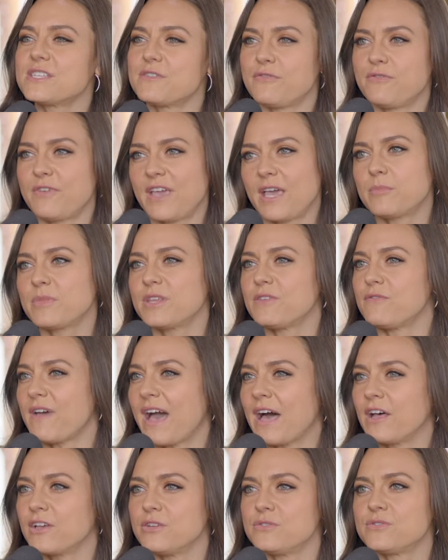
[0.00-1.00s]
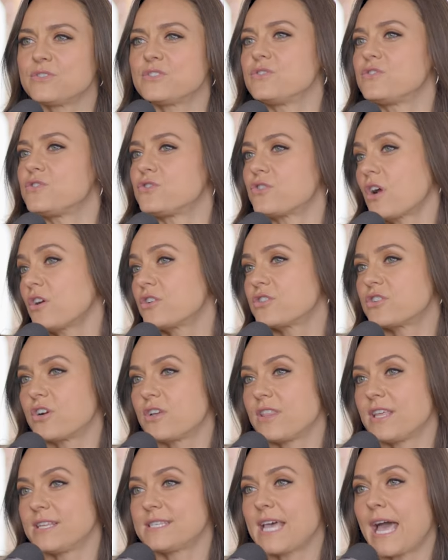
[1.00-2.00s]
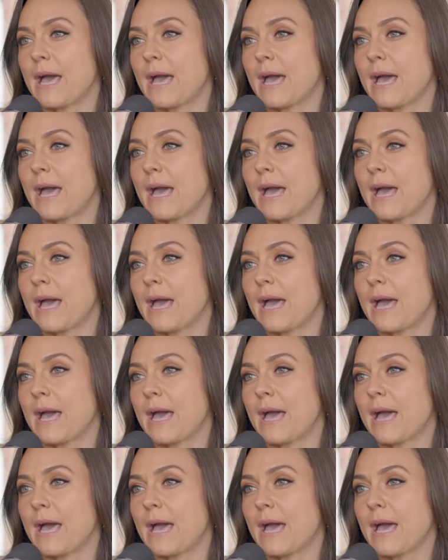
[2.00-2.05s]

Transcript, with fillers: in family values and structure that's